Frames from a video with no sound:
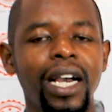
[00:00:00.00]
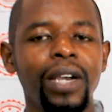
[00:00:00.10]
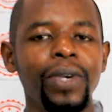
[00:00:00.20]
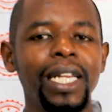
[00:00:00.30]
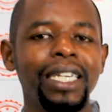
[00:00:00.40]

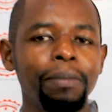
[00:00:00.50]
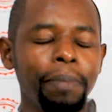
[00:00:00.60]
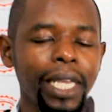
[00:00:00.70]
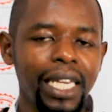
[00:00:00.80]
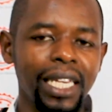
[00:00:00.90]

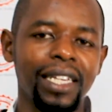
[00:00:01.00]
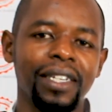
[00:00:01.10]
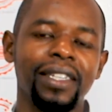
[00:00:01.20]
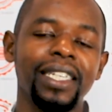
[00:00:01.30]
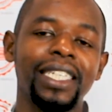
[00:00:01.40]
repay
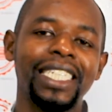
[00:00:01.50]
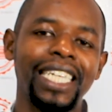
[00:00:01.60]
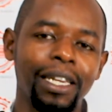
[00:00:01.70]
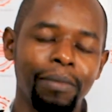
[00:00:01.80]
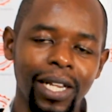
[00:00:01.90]
this
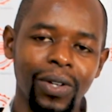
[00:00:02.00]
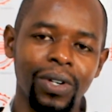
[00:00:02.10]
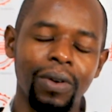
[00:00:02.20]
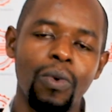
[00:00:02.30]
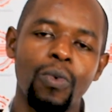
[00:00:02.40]
10
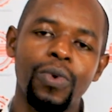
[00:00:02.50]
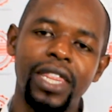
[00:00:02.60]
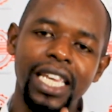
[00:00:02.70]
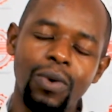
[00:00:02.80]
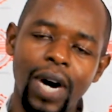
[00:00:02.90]
million
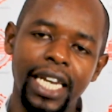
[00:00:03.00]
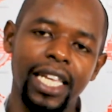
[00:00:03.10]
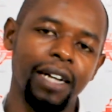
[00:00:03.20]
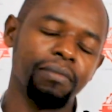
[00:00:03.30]
within 1 year.